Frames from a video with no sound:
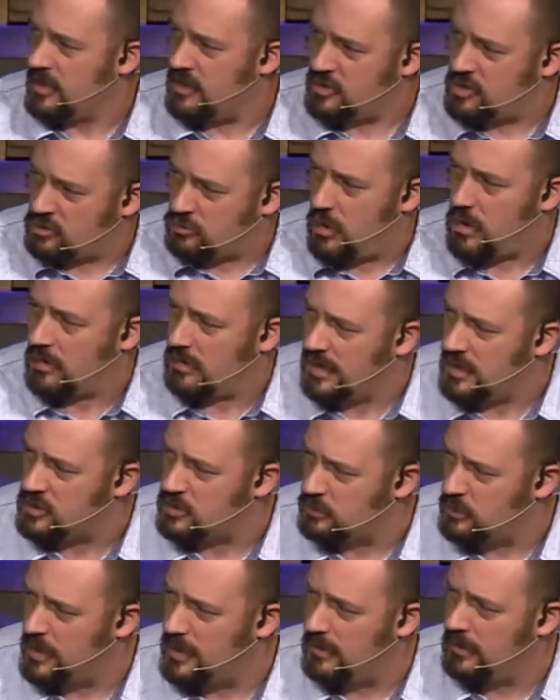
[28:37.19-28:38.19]
The struggle
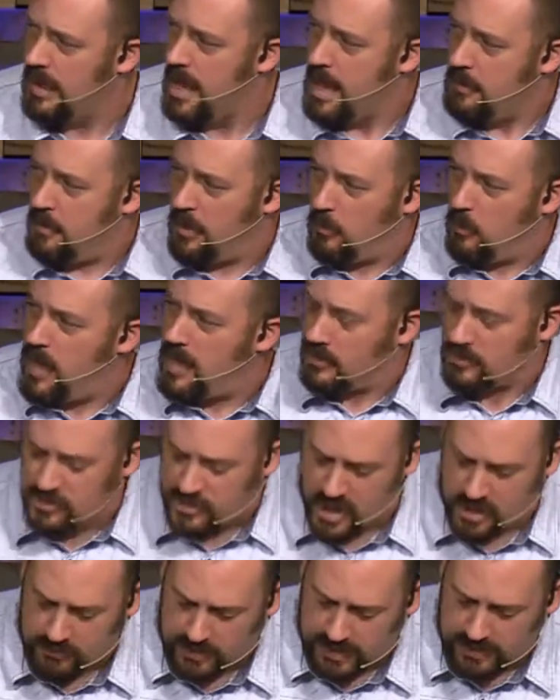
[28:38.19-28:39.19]
is real, but we are
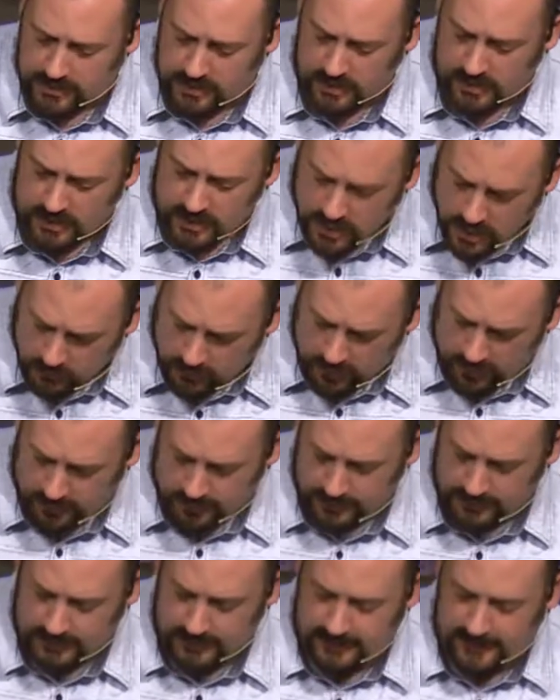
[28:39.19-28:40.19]
cheering you
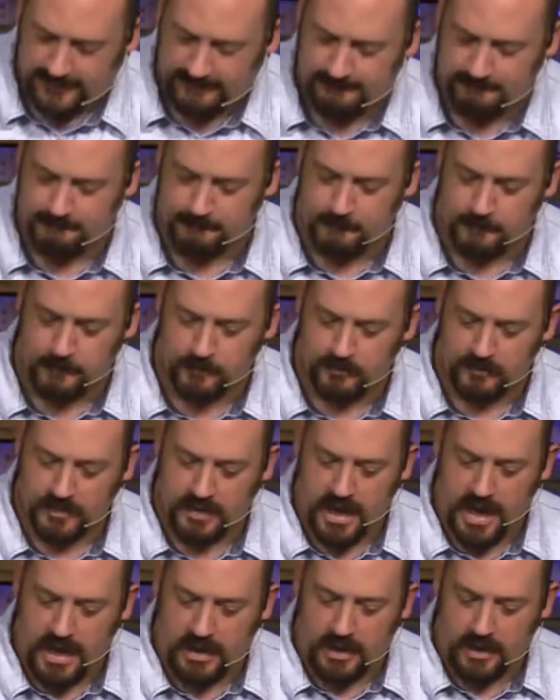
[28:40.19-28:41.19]
on.
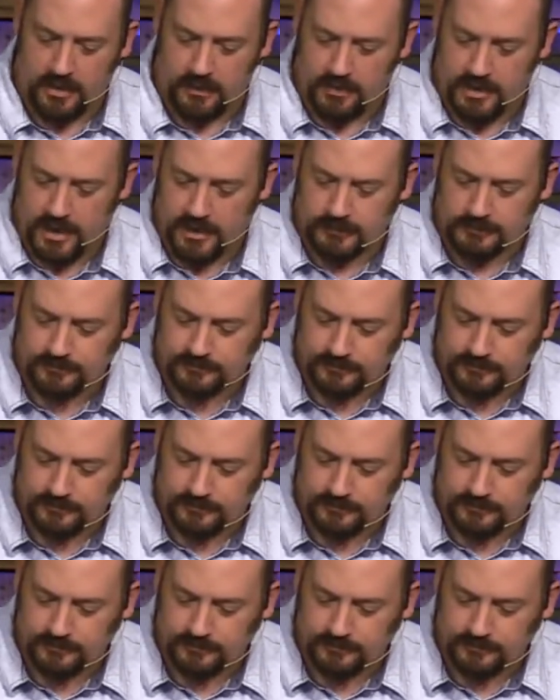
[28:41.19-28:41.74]
Hallelujah.